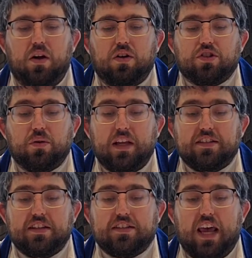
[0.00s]
So
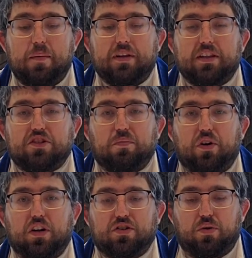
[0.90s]
let's examine this
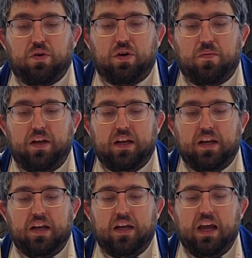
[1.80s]
morning's Torah
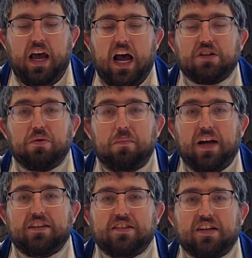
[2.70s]
reading as we
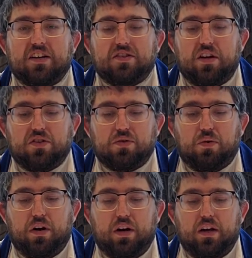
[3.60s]
might discuss a
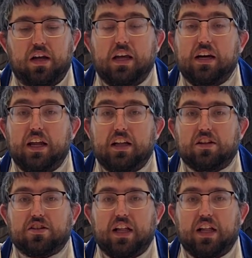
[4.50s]
story in an English